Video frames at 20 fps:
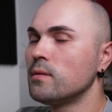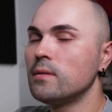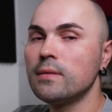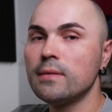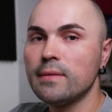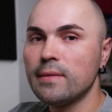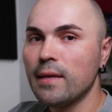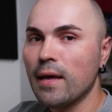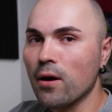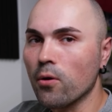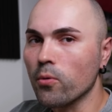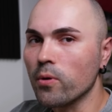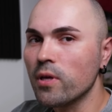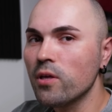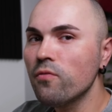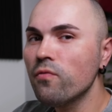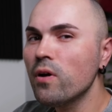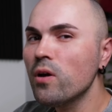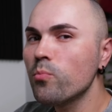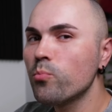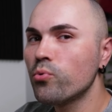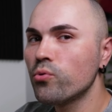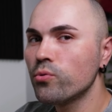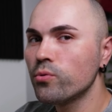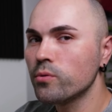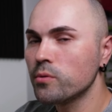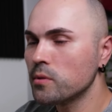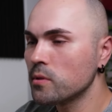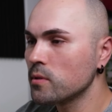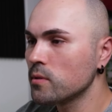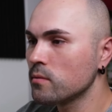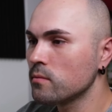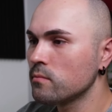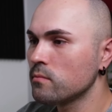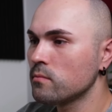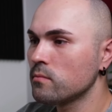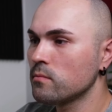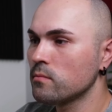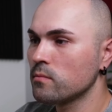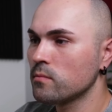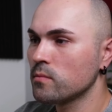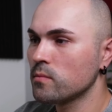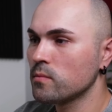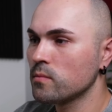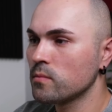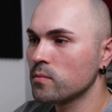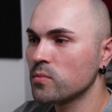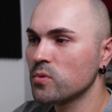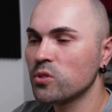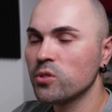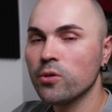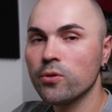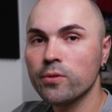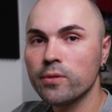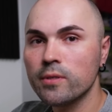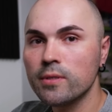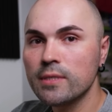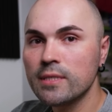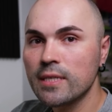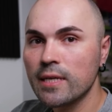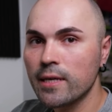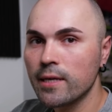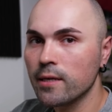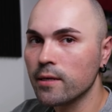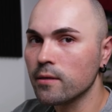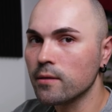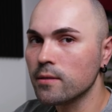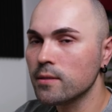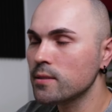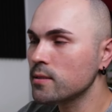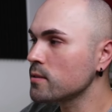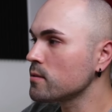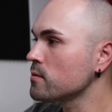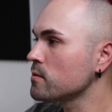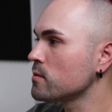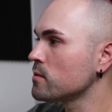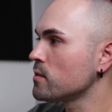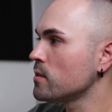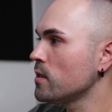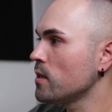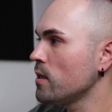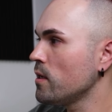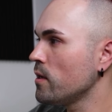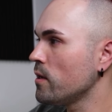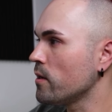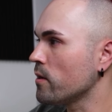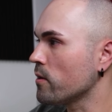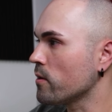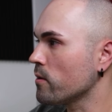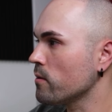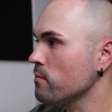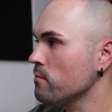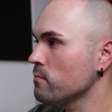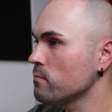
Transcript: Now, if I put total sales here,